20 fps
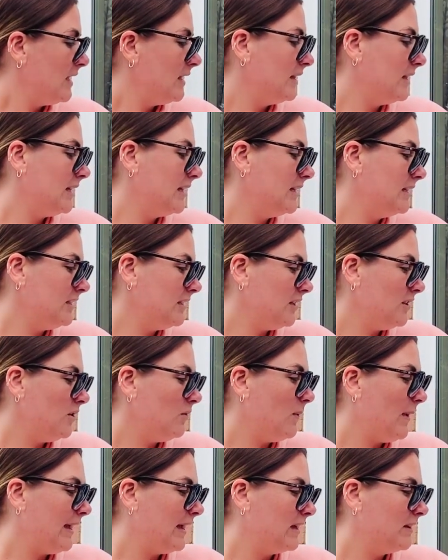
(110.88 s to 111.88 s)
These are the
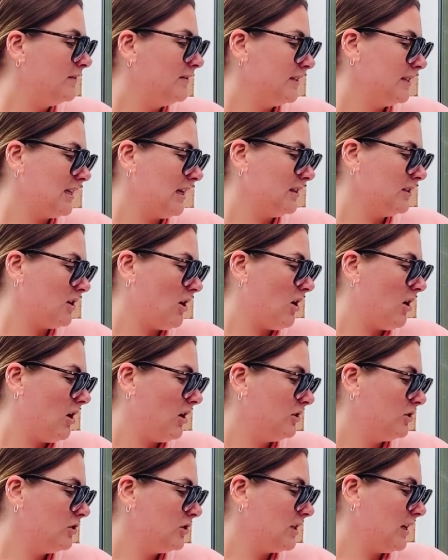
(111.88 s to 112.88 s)
waves that
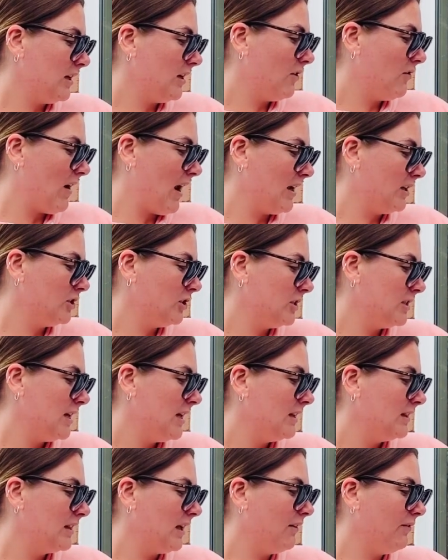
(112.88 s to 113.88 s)
arched and crashed,
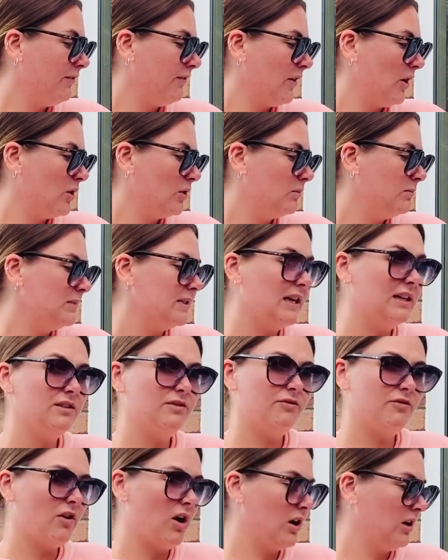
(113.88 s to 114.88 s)
that foamed and
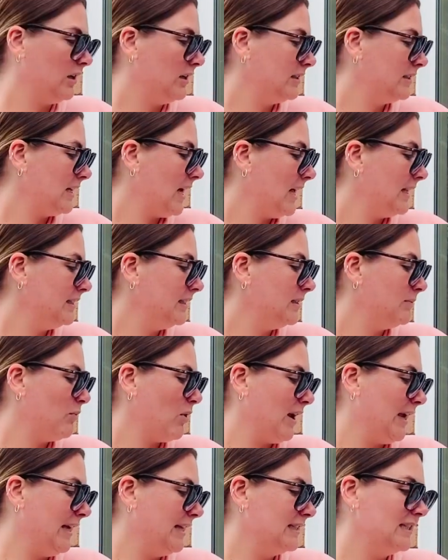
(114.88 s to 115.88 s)
frolicked and
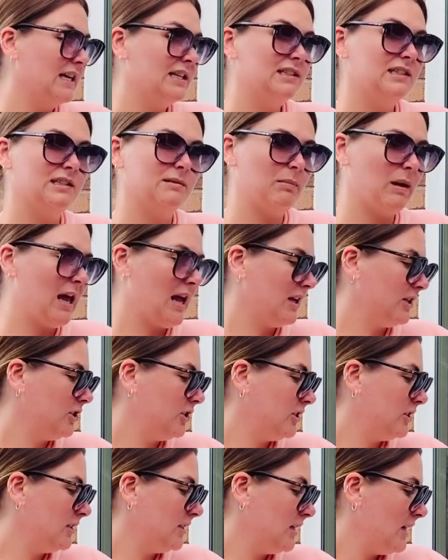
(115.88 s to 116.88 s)
sprayed and
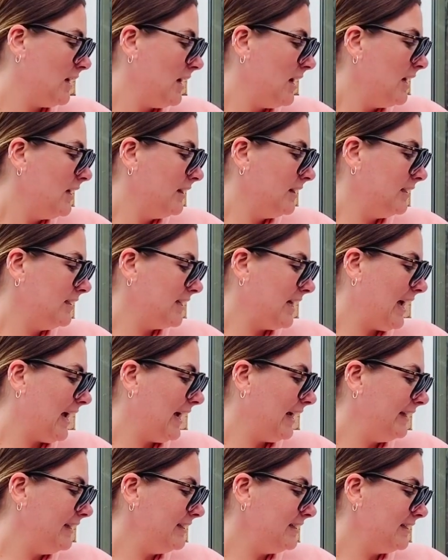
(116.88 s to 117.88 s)
splashed. The
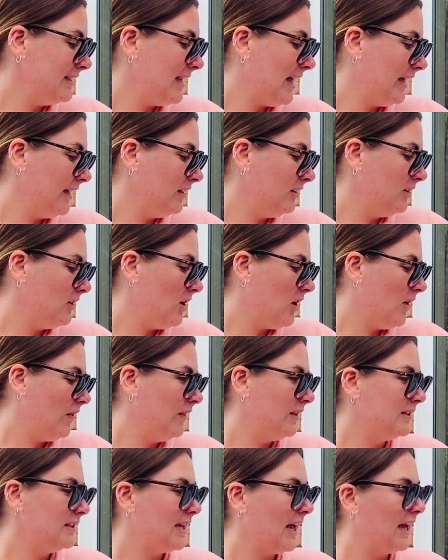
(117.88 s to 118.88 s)
tiny snail on
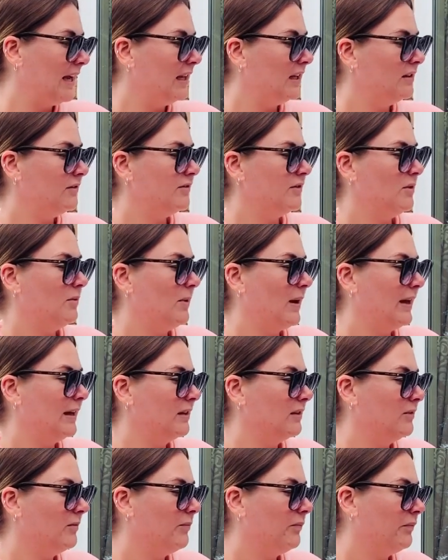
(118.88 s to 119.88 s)
the tail of the
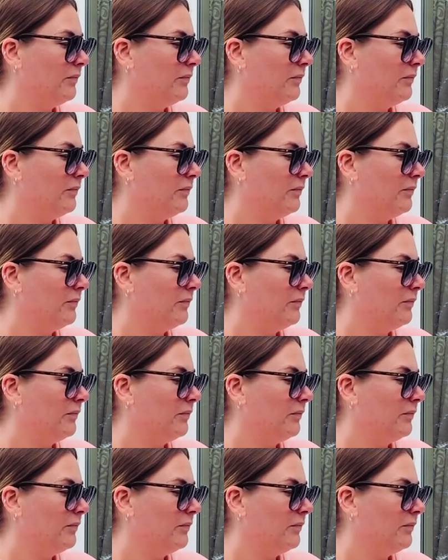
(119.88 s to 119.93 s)
whale.